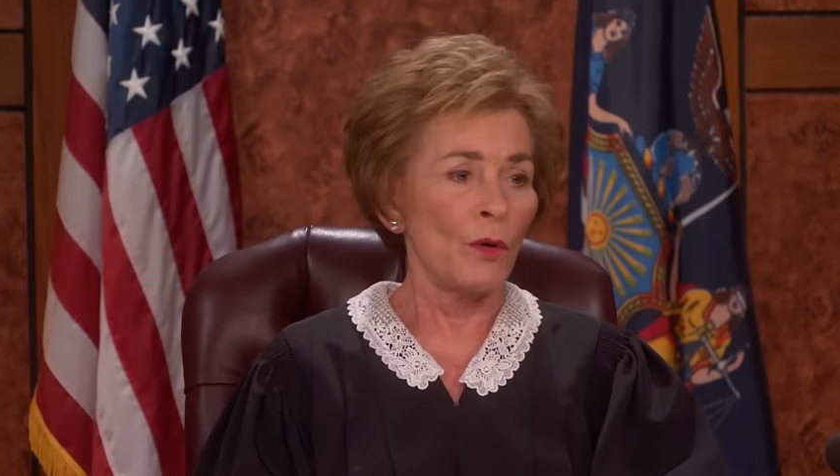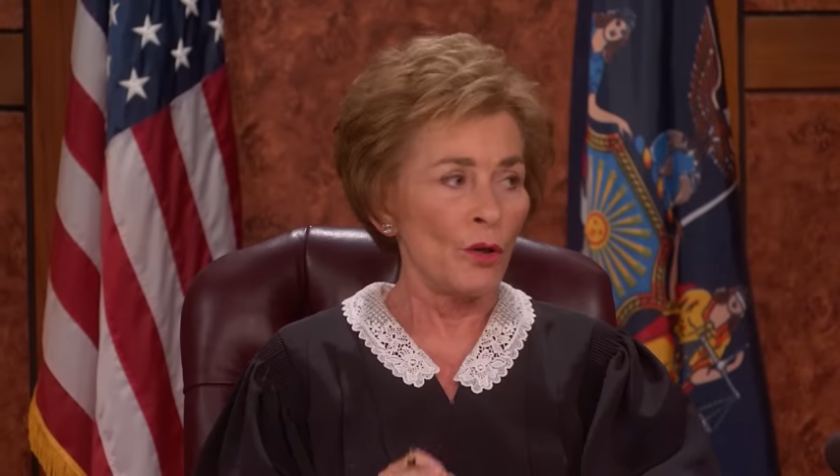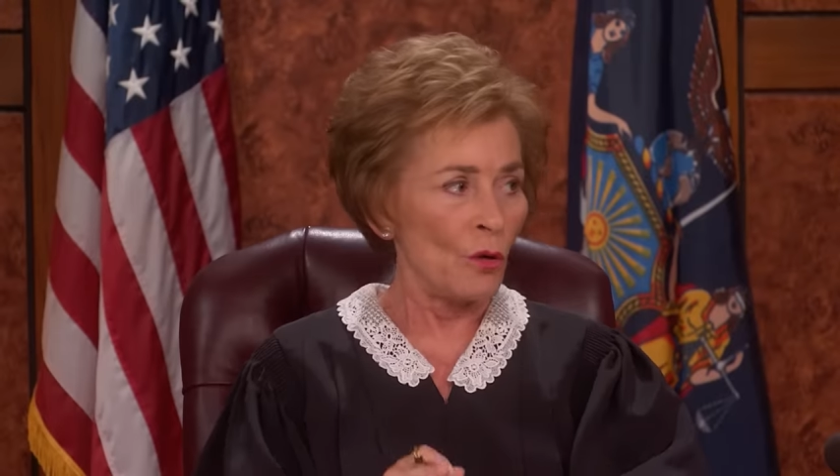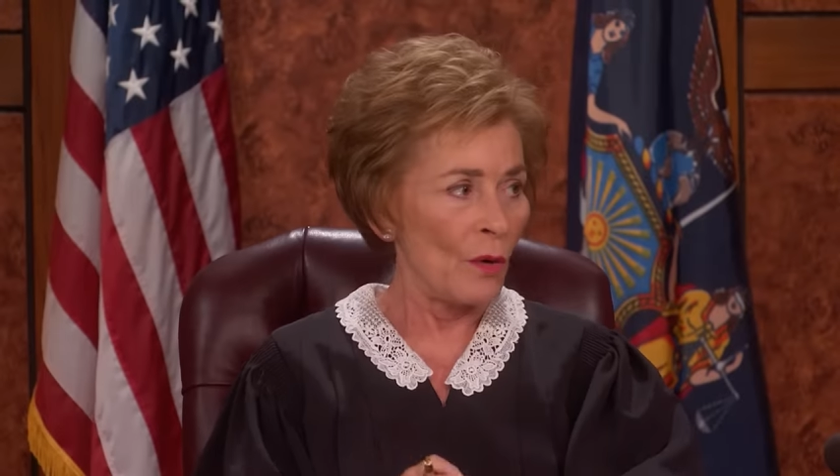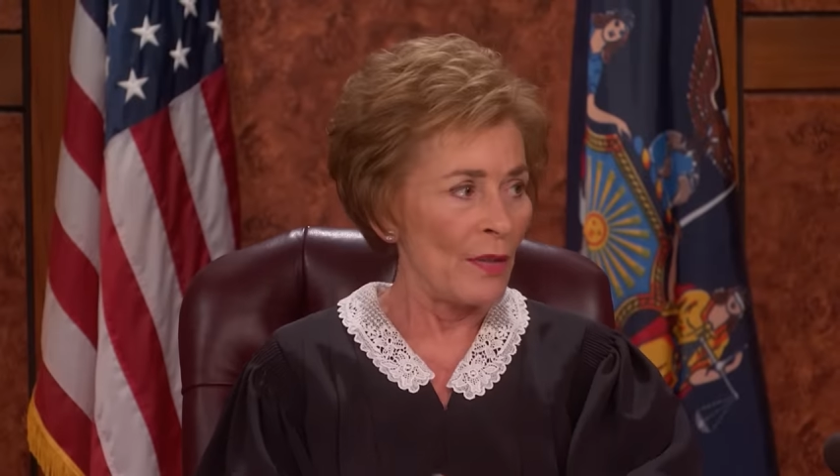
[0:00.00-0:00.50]
he
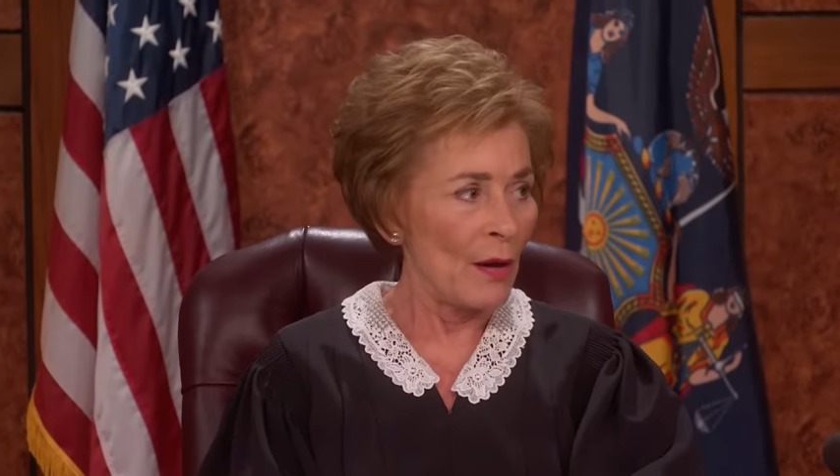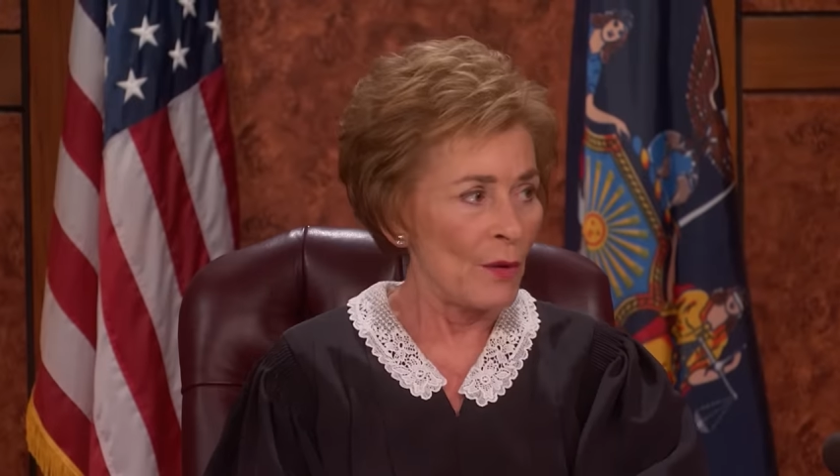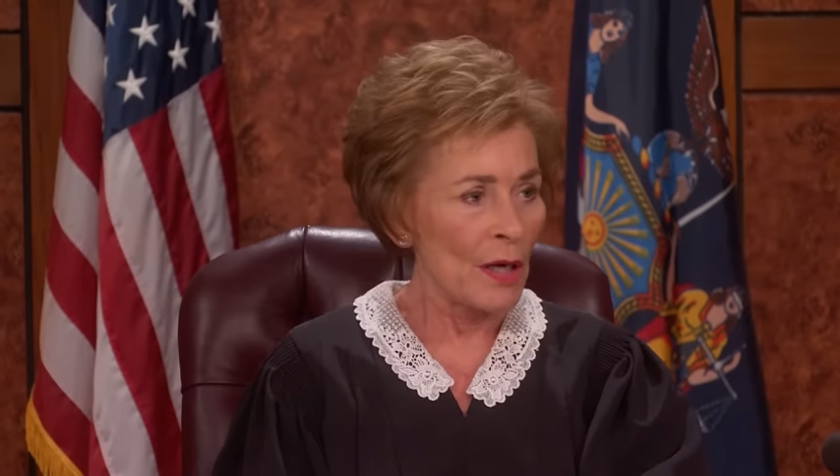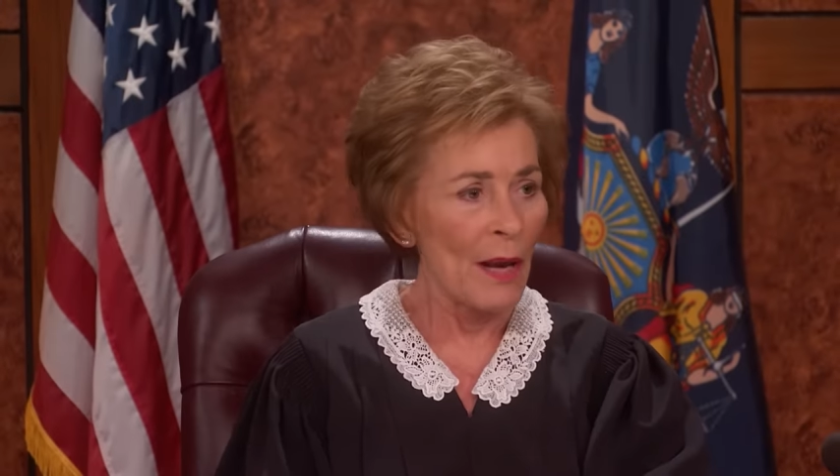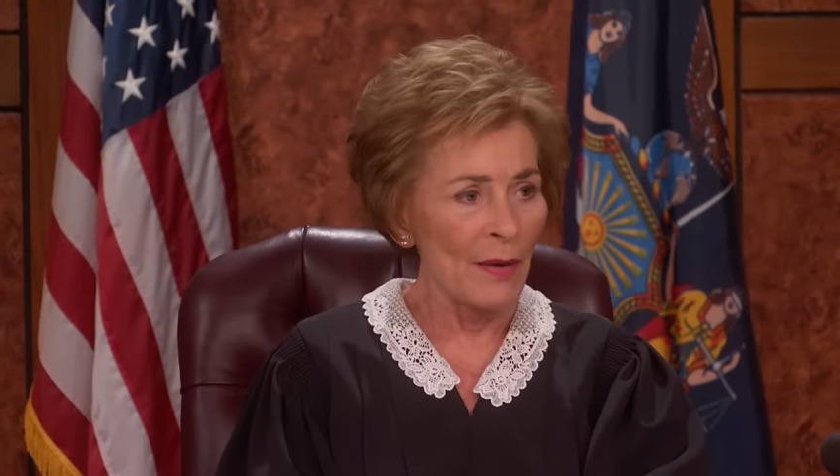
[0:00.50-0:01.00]
knew where they
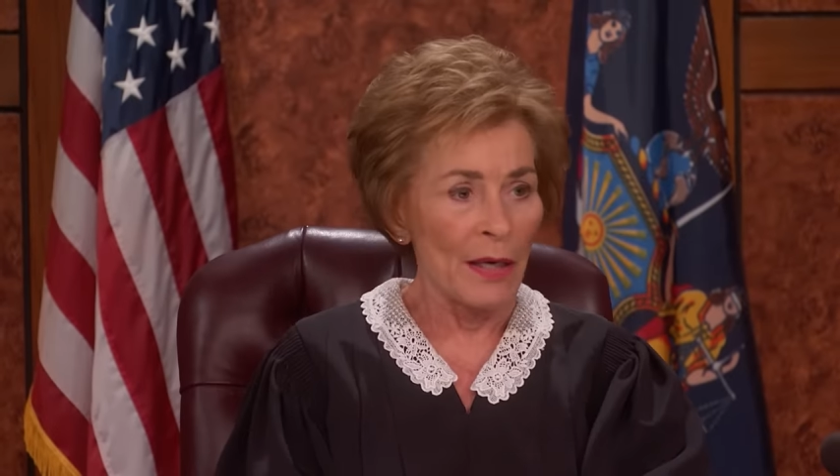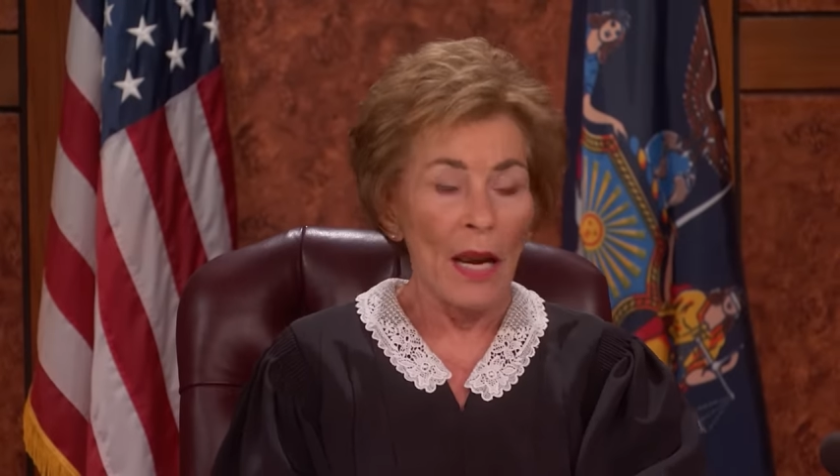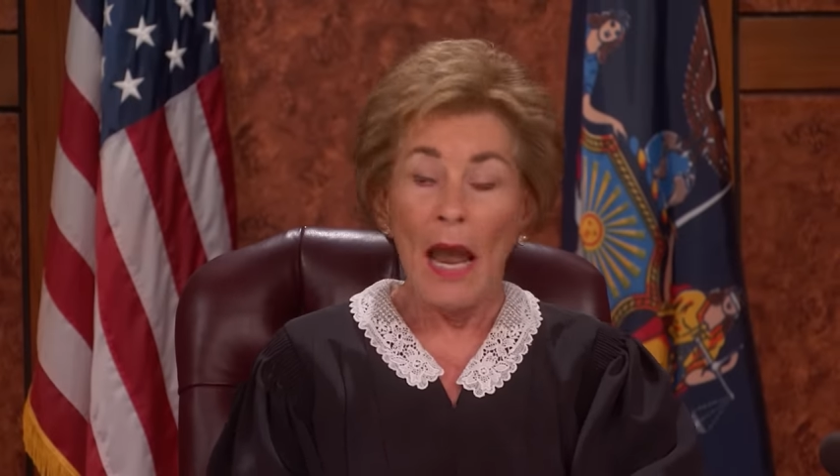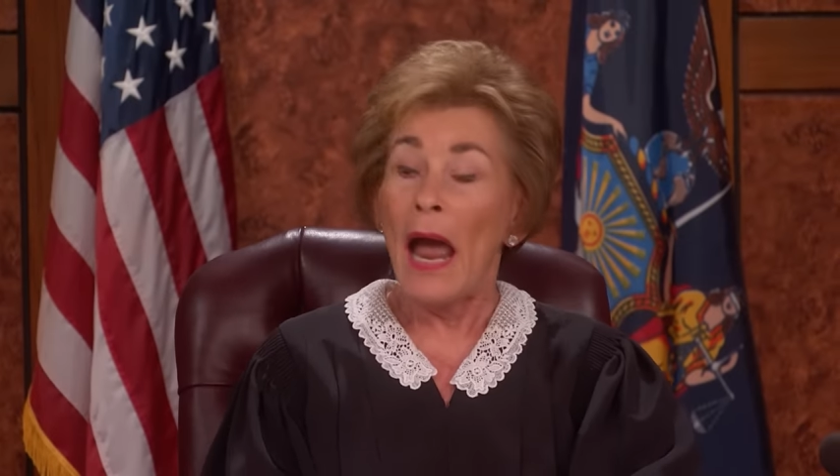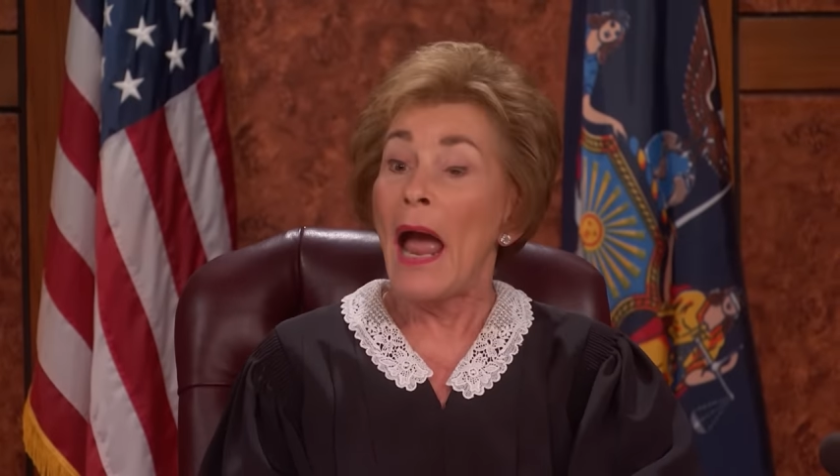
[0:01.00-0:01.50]
were coming.
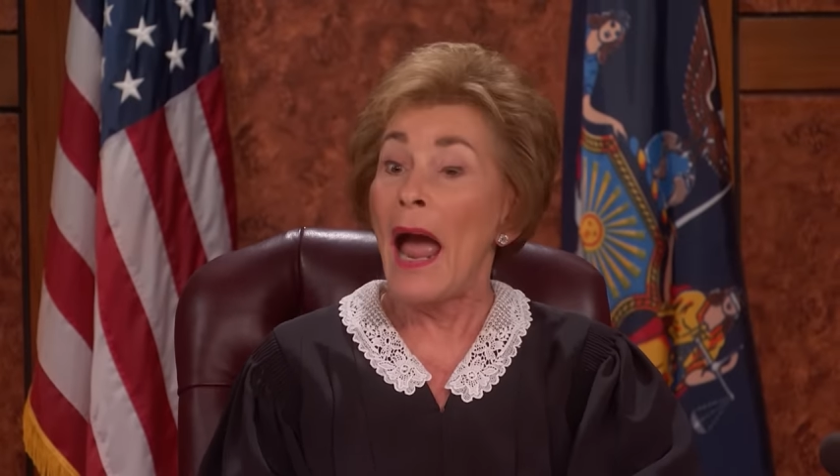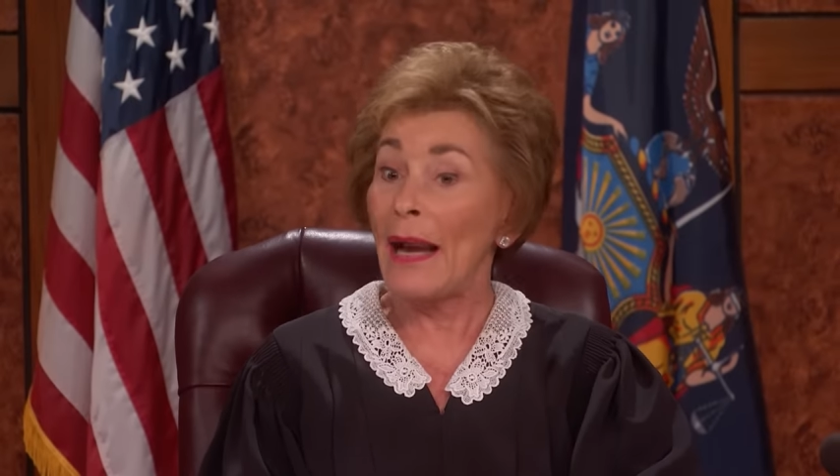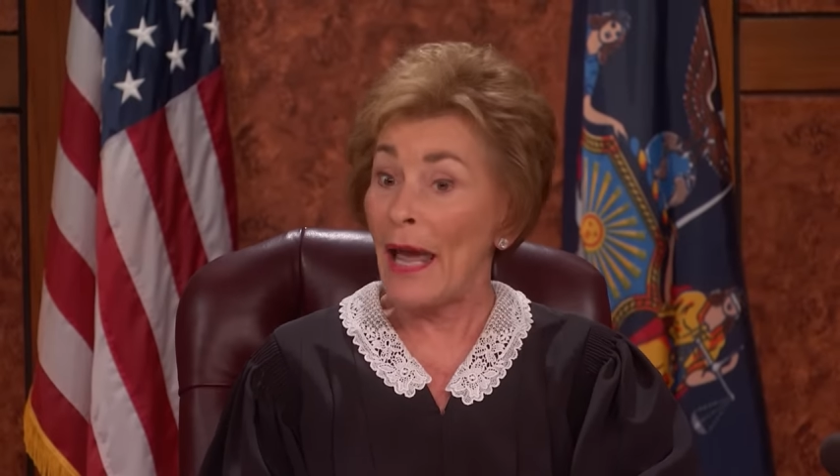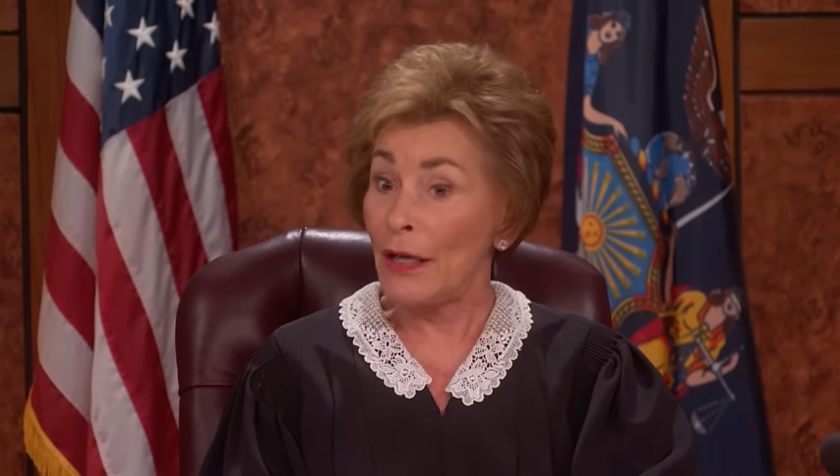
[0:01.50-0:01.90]
And